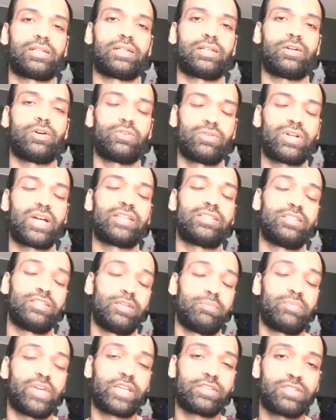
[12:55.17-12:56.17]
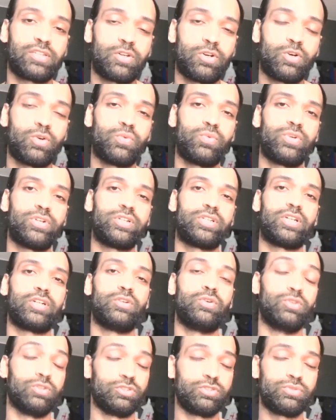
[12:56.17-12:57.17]
or rather the Mexico would
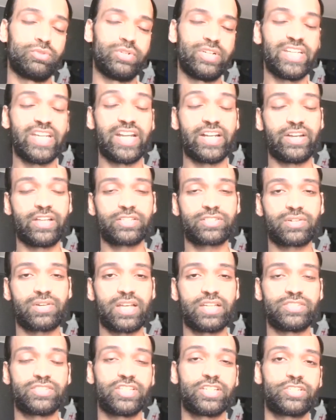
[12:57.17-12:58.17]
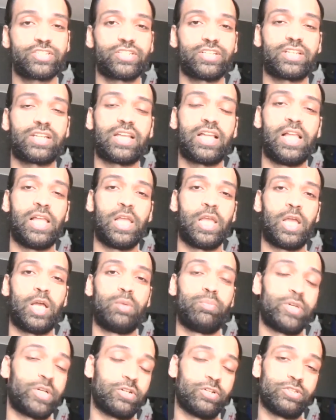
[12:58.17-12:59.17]
go through deindustrialization
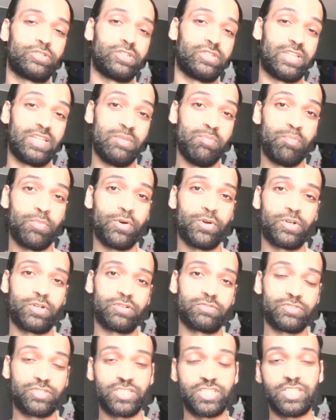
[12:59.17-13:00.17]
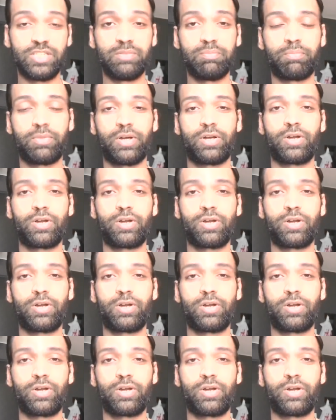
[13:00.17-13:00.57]
because of the import of cheap